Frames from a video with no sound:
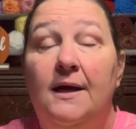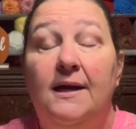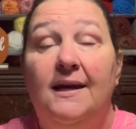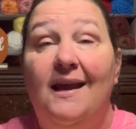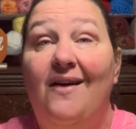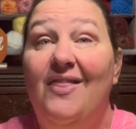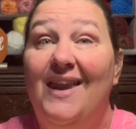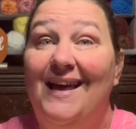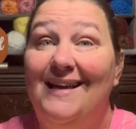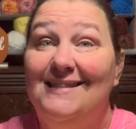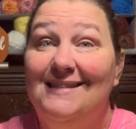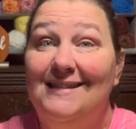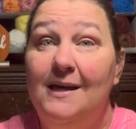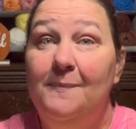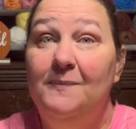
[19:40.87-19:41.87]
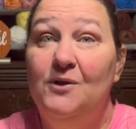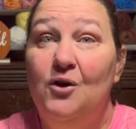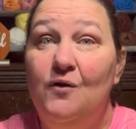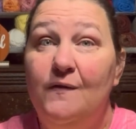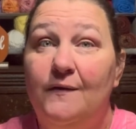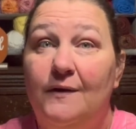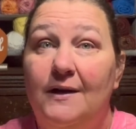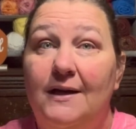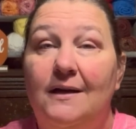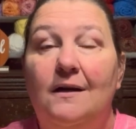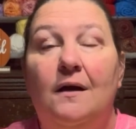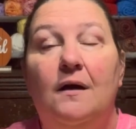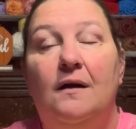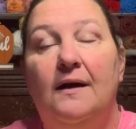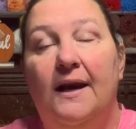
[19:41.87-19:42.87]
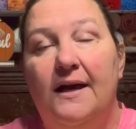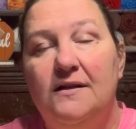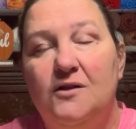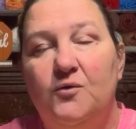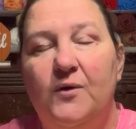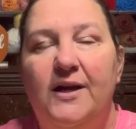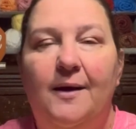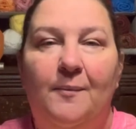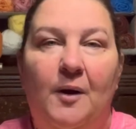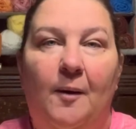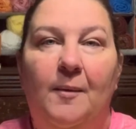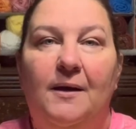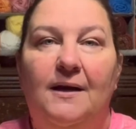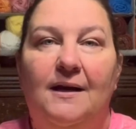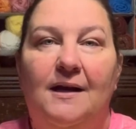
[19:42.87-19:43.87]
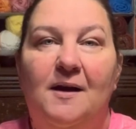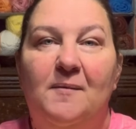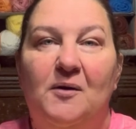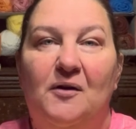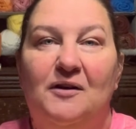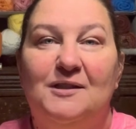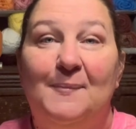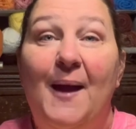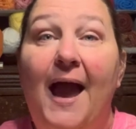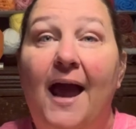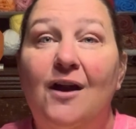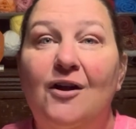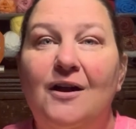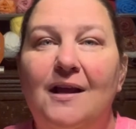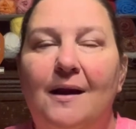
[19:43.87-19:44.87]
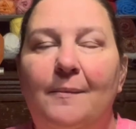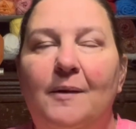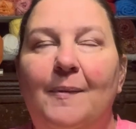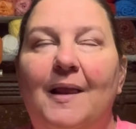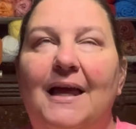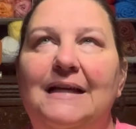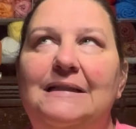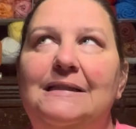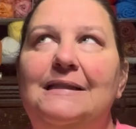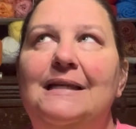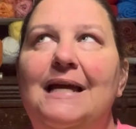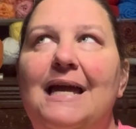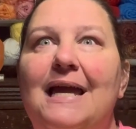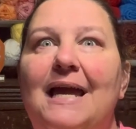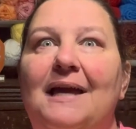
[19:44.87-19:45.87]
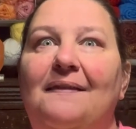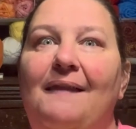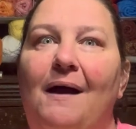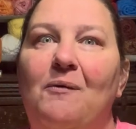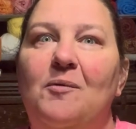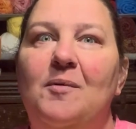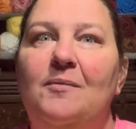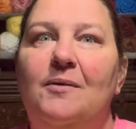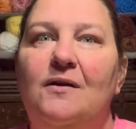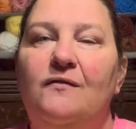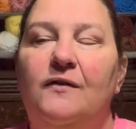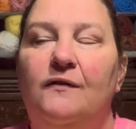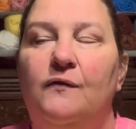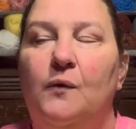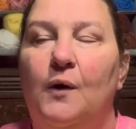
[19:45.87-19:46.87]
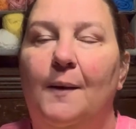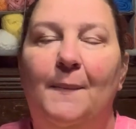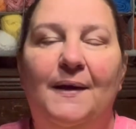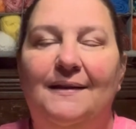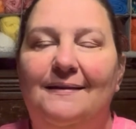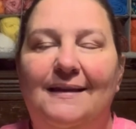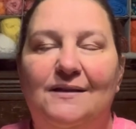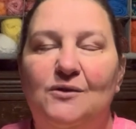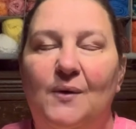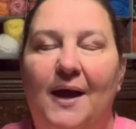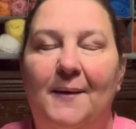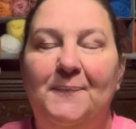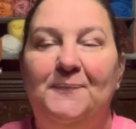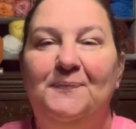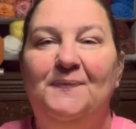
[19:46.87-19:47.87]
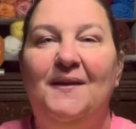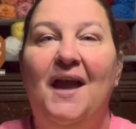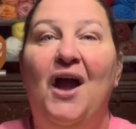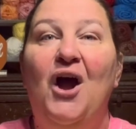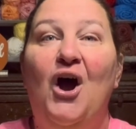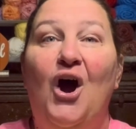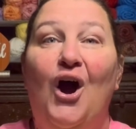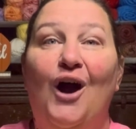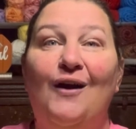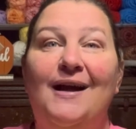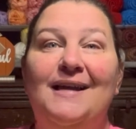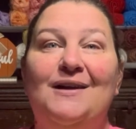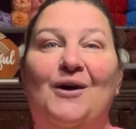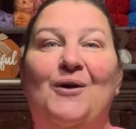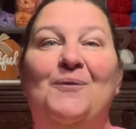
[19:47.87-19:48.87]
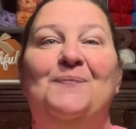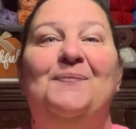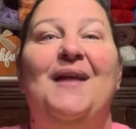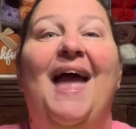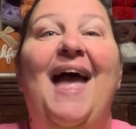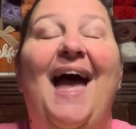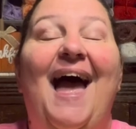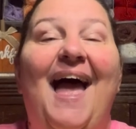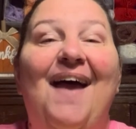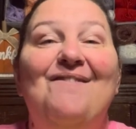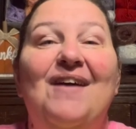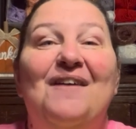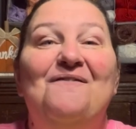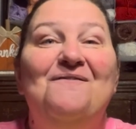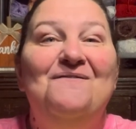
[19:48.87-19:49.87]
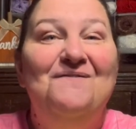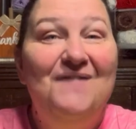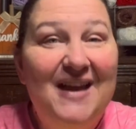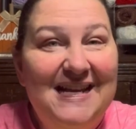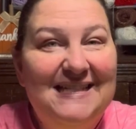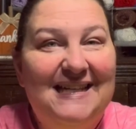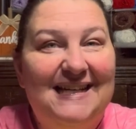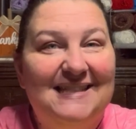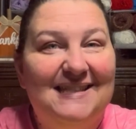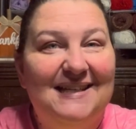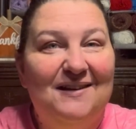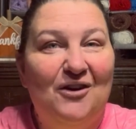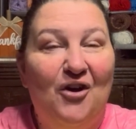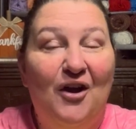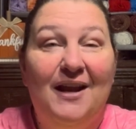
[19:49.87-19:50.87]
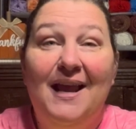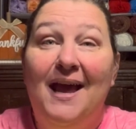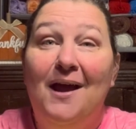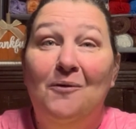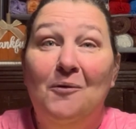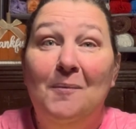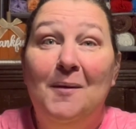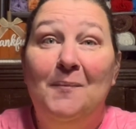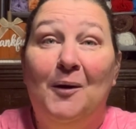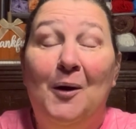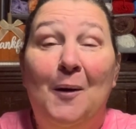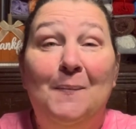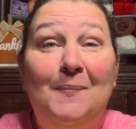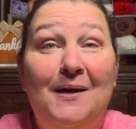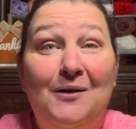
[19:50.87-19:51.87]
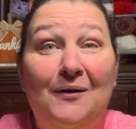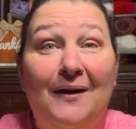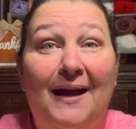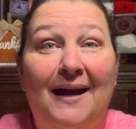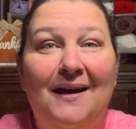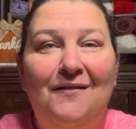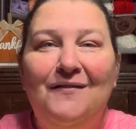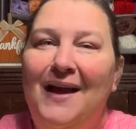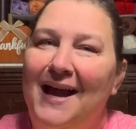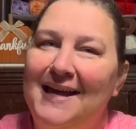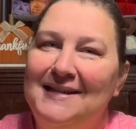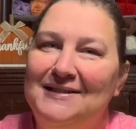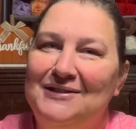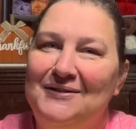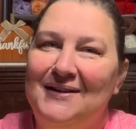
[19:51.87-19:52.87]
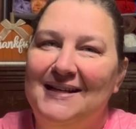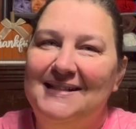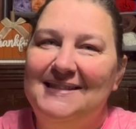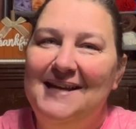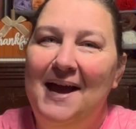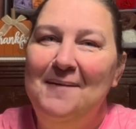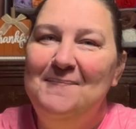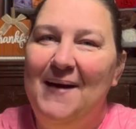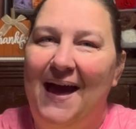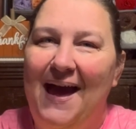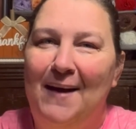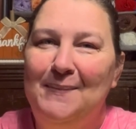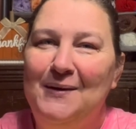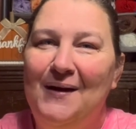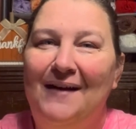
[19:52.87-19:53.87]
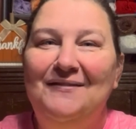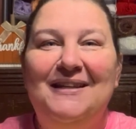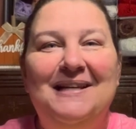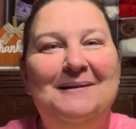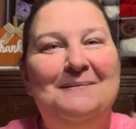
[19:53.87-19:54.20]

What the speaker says: Now that I skipped over it, next week I'm probably going to come across a pattern and I'm going to be like, dang, that would be perfect for it, but that's okay. All right, y'all. Have a fantastic night. And remember, be creative. And until next time, happy crafting.